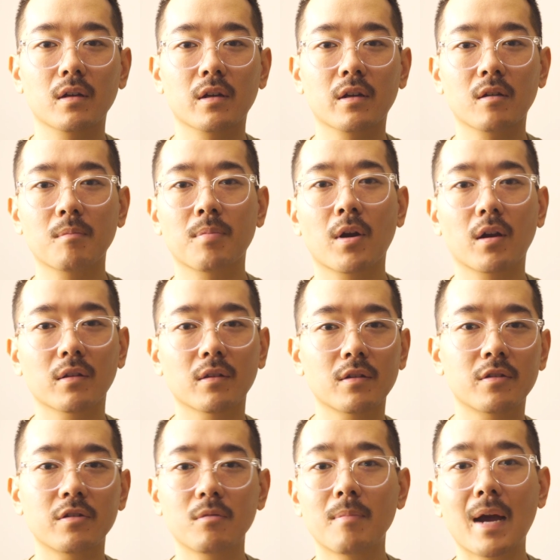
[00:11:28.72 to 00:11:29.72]
comparing the
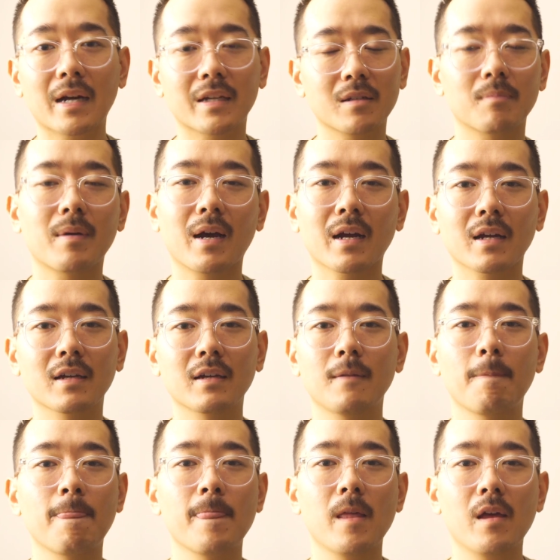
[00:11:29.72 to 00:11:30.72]
two back to back,
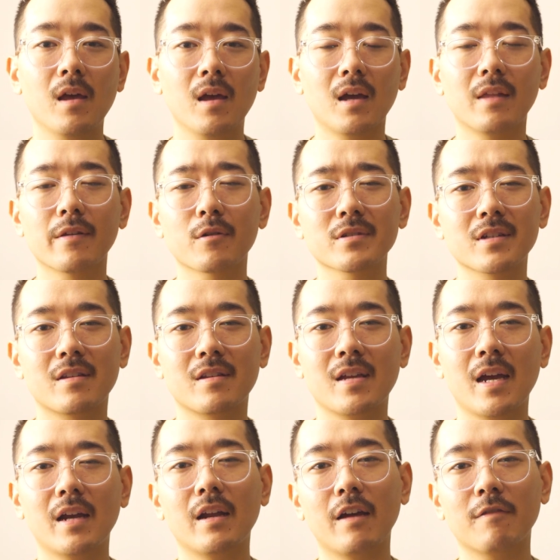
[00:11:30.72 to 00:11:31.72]
and there was a
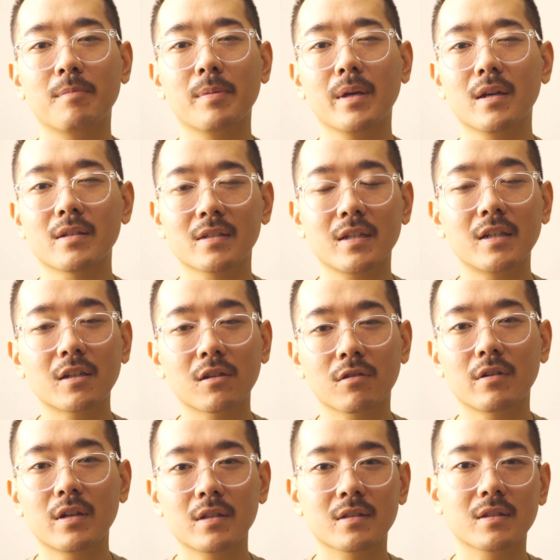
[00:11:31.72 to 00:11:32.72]
10 FPS
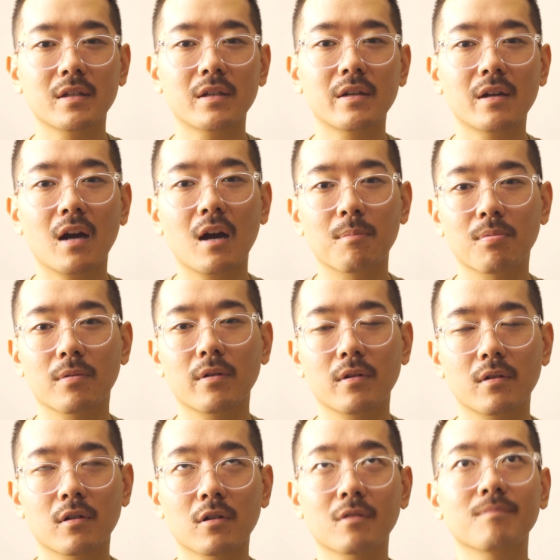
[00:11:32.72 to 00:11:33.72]
increase in
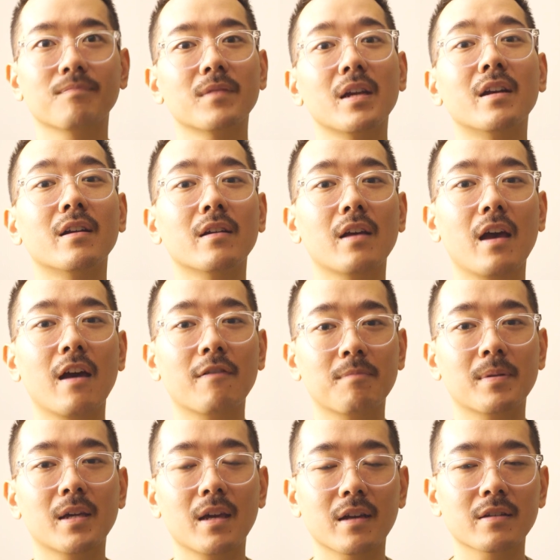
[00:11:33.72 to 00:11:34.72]

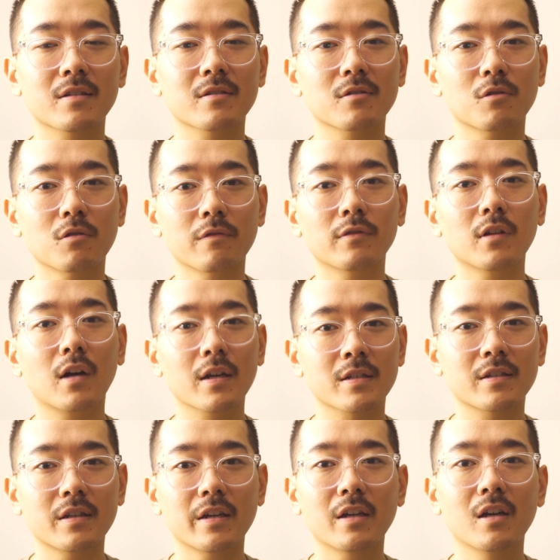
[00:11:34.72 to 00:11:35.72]
FPS or
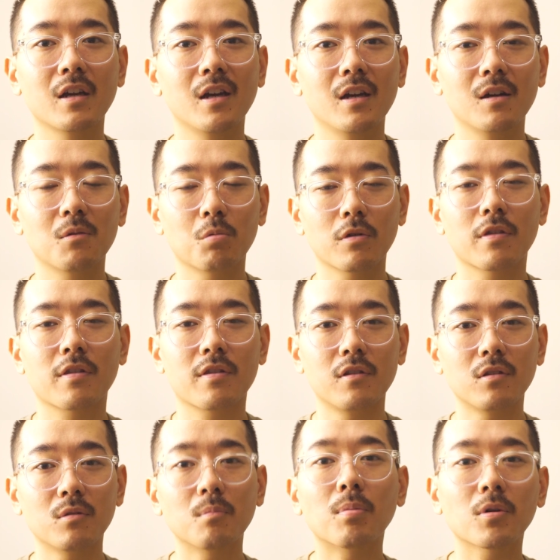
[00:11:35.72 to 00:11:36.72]
velocity with the
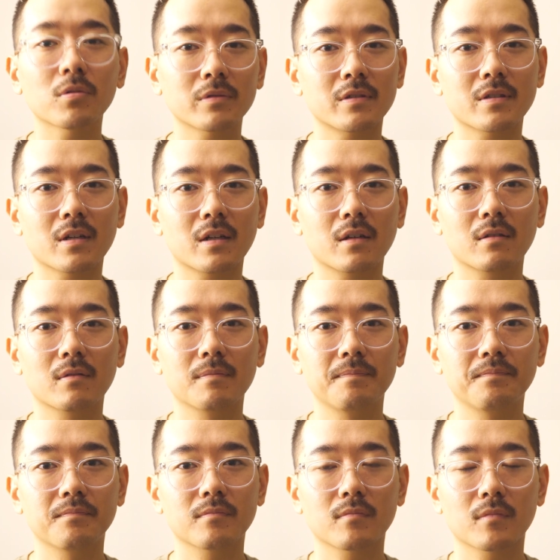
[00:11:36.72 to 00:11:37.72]
new bolt design,
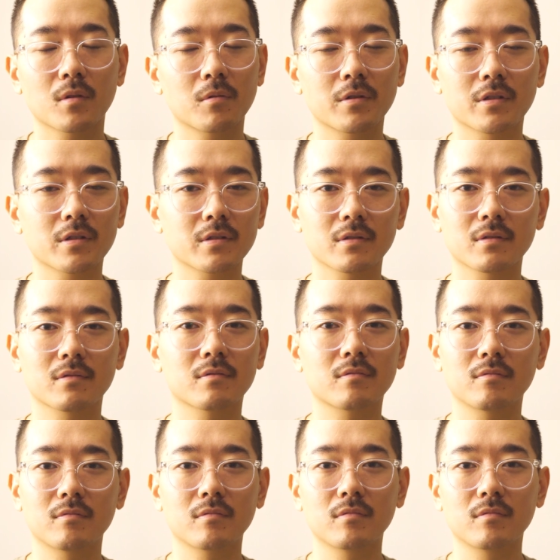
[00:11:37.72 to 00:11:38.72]
which is
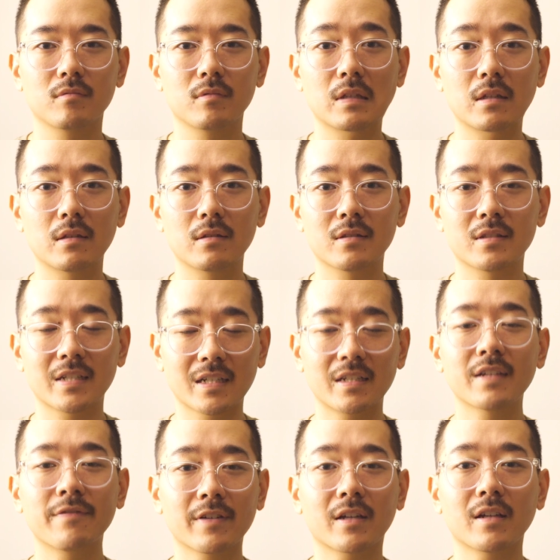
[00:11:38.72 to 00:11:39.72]

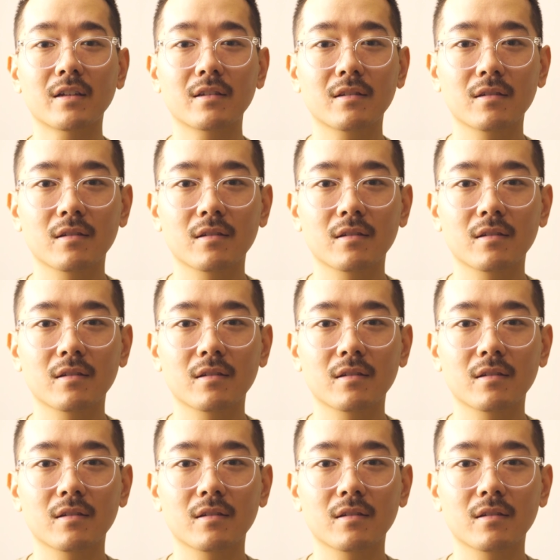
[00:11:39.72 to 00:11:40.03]
significant.